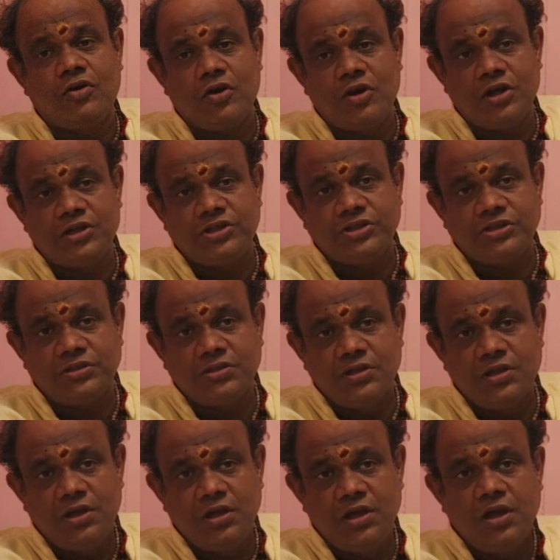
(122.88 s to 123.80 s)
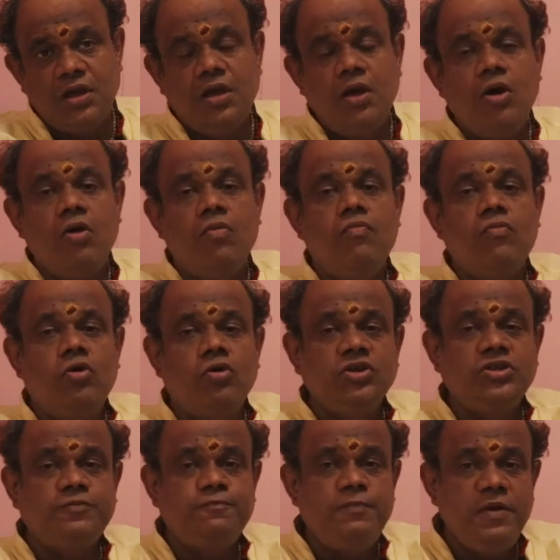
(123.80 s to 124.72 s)
across.
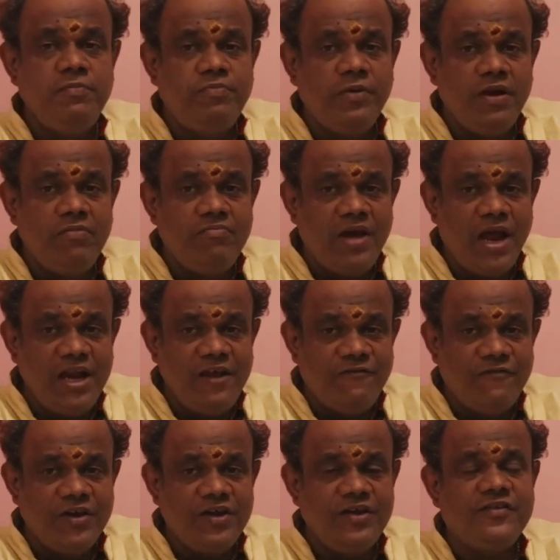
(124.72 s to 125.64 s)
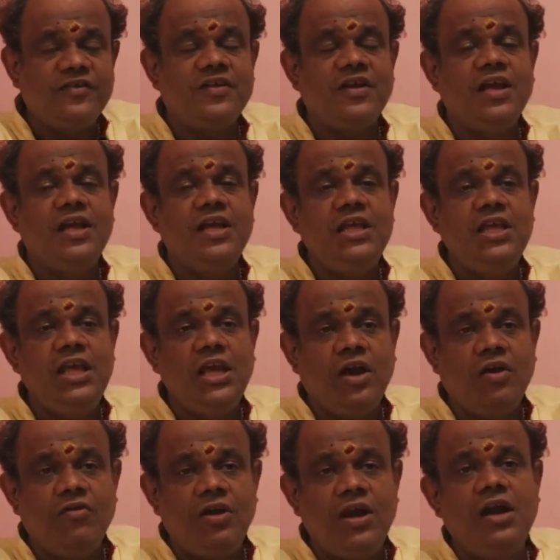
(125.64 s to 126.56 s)
Most people manifest
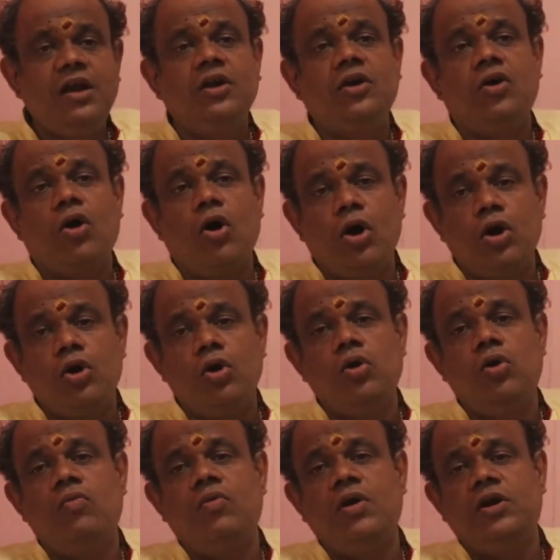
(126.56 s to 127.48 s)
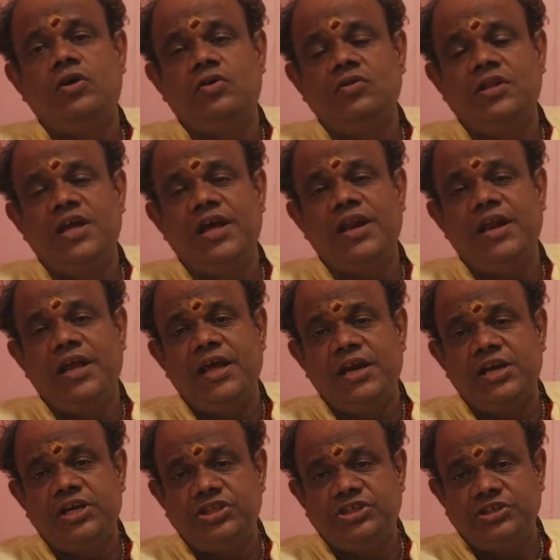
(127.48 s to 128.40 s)
equivalent or lower to their
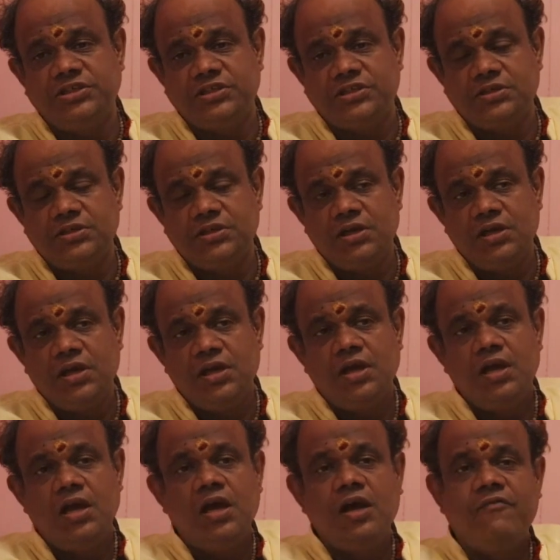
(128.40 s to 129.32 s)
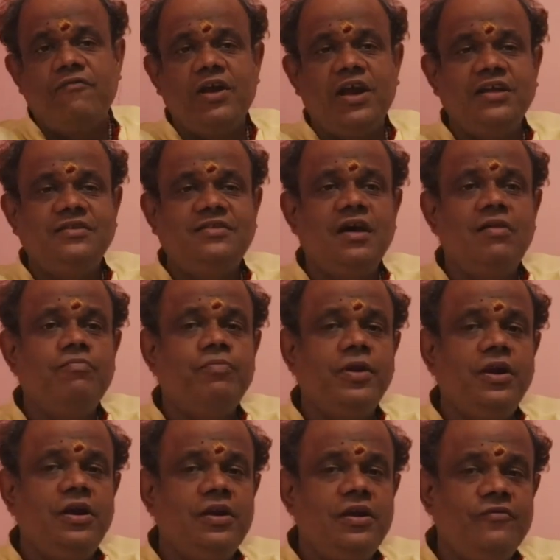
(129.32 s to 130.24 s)
energies. For
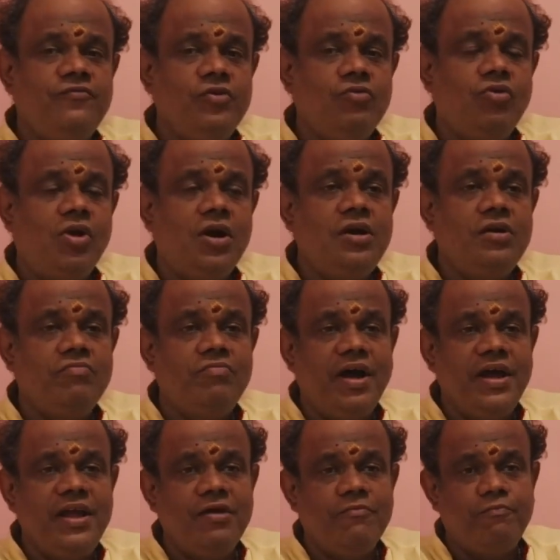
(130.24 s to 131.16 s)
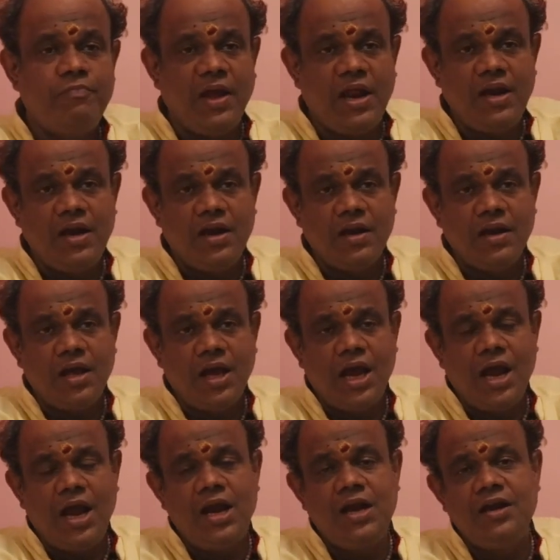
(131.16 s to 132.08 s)
example, if you want to buy a pen,
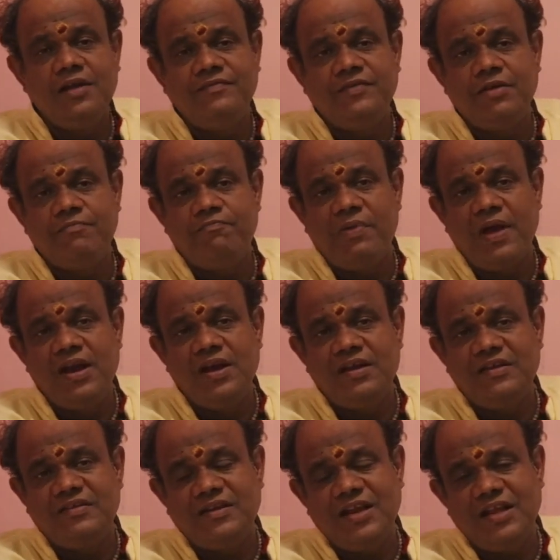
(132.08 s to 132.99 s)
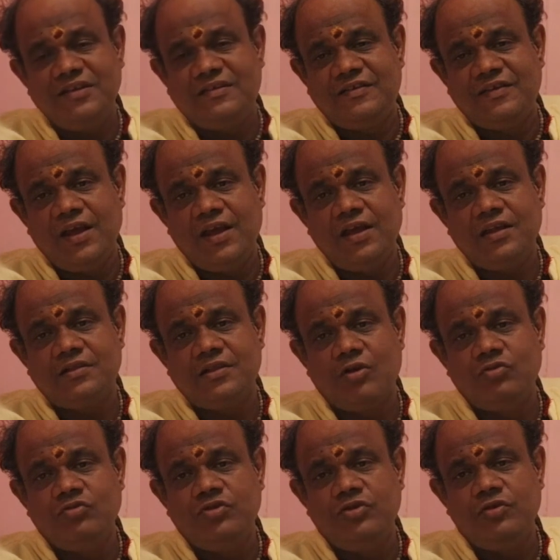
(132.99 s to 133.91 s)
and if the pen is, let's say,
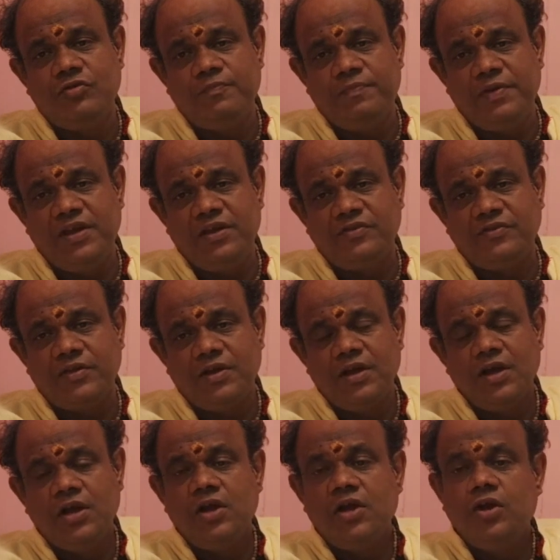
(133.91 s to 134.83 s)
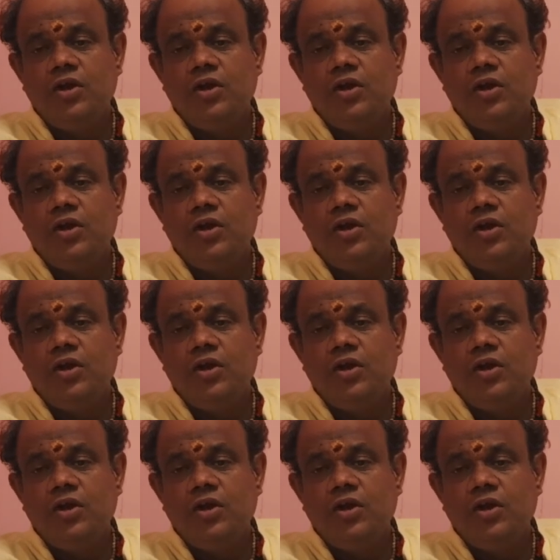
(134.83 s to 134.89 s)
1,000 rupees,